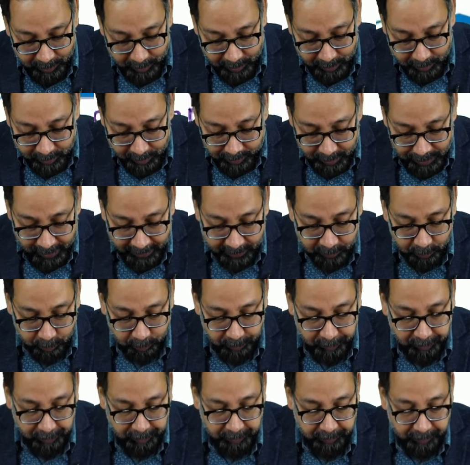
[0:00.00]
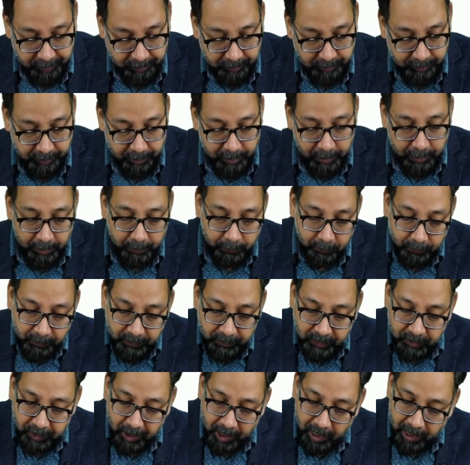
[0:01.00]
Next question,
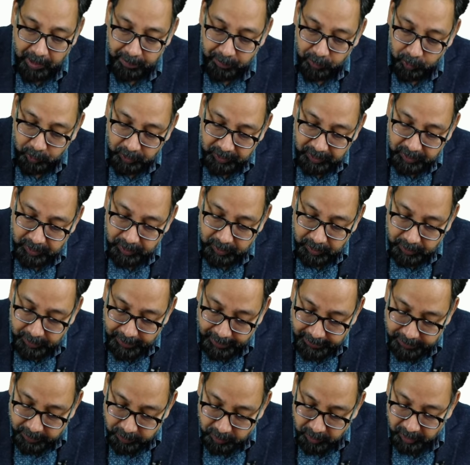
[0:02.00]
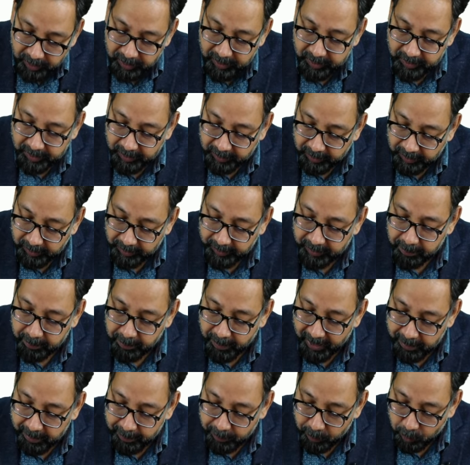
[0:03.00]
which hormone is naturally secreted
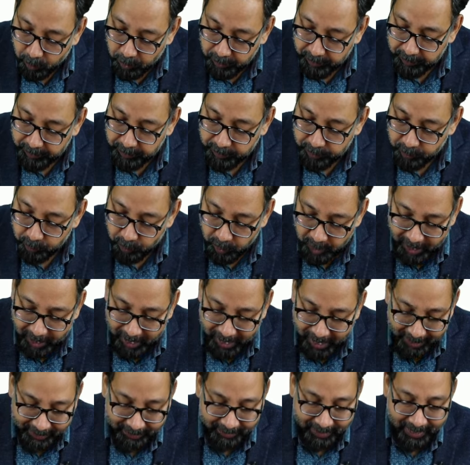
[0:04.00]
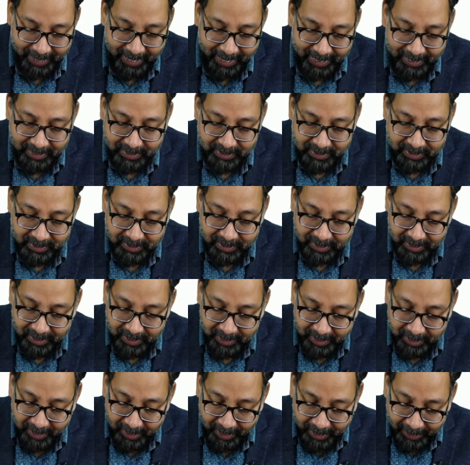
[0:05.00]
by body to act as
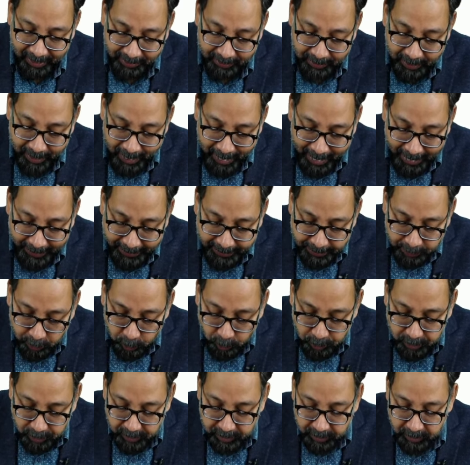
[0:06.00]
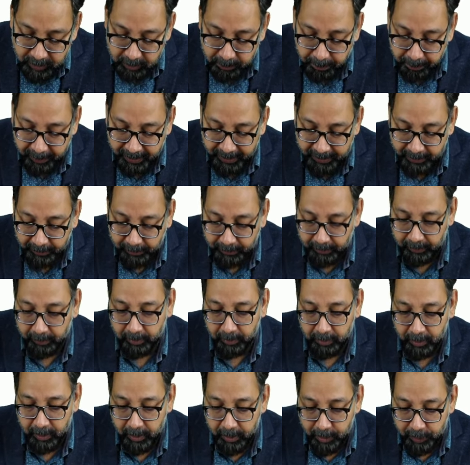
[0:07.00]
an endogenous
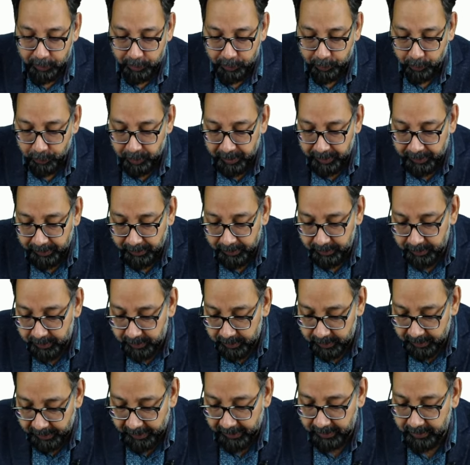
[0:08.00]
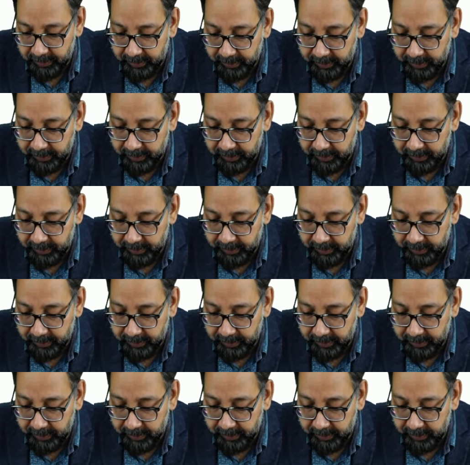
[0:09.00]
painkiller during stress,